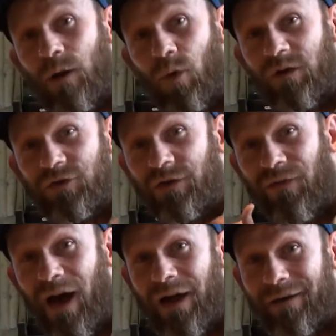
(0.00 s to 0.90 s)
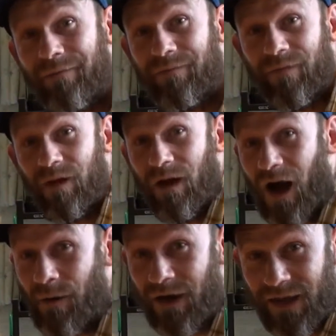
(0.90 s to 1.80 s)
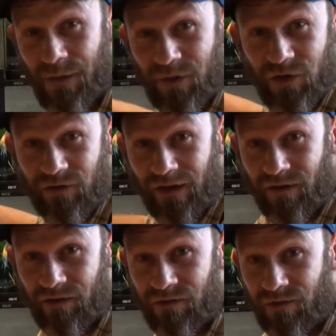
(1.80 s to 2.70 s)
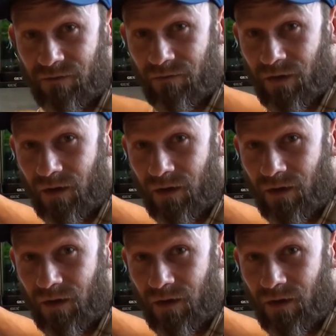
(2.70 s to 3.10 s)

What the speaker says: that works just fine. I'm going to keep it just like this.